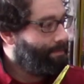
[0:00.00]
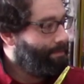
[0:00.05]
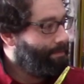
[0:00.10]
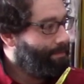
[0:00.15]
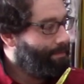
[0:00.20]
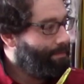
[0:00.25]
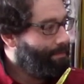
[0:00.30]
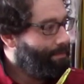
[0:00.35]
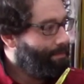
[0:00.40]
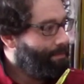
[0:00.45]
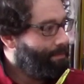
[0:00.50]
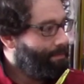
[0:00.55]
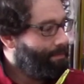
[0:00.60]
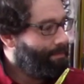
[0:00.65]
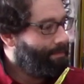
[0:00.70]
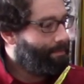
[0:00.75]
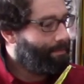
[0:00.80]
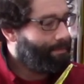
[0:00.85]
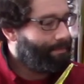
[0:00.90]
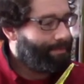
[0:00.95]

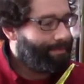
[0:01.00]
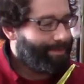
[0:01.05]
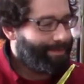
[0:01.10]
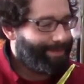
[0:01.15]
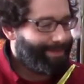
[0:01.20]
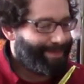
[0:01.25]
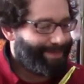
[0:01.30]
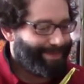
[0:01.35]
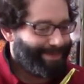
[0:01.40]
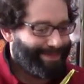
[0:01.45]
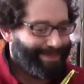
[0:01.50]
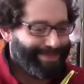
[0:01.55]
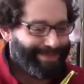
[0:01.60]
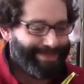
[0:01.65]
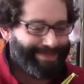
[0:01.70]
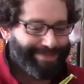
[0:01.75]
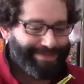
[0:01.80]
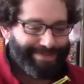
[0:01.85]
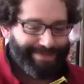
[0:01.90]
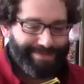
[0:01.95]

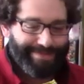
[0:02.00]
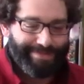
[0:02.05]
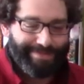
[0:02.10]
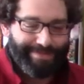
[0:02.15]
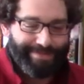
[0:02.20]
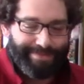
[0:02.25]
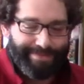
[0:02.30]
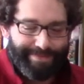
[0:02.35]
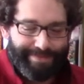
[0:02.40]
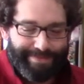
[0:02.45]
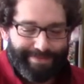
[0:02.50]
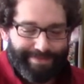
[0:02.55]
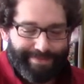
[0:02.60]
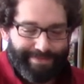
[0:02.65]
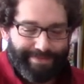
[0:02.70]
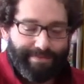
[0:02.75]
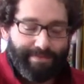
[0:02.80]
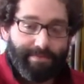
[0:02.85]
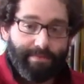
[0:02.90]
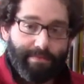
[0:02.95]

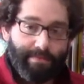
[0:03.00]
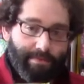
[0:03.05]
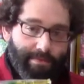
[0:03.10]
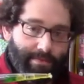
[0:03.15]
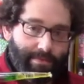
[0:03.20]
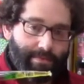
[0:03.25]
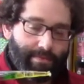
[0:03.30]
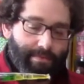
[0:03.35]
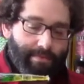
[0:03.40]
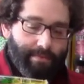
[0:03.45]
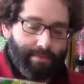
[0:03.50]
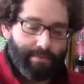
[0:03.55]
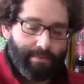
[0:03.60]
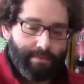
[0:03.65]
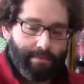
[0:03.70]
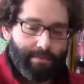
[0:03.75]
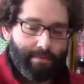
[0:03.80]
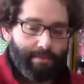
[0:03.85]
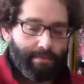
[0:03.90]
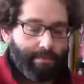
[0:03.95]

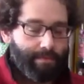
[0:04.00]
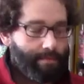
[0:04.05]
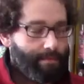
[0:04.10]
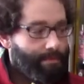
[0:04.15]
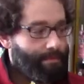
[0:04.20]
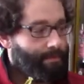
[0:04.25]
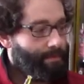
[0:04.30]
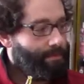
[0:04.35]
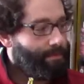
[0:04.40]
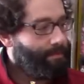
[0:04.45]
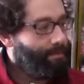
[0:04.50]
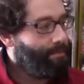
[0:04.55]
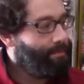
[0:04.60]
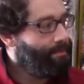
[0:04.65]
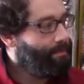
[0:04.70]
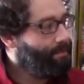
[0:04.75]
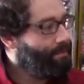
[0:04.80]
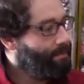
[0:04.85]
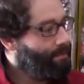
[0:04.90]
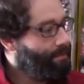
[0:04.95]
(silent)